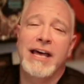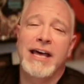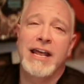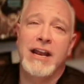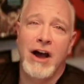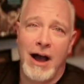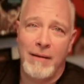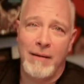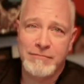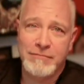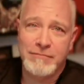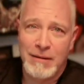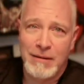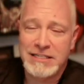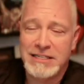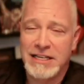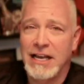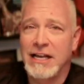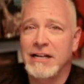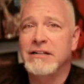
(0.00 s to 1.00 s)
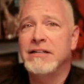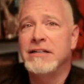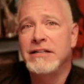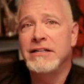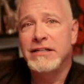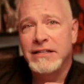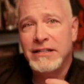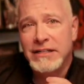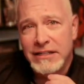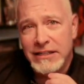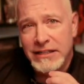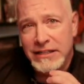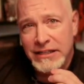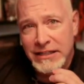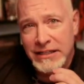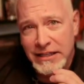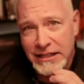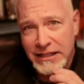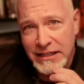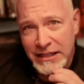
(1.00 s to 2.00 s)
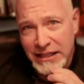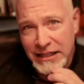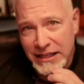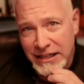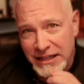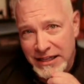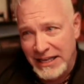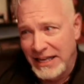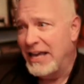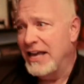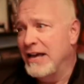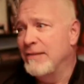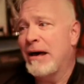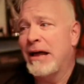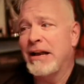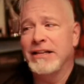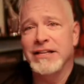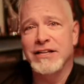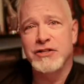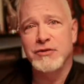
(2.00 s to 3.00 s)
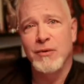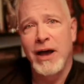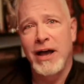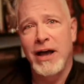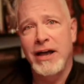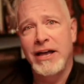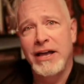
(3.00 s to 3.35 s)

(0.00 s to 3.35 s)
and optimizing it. Thinking about it this way.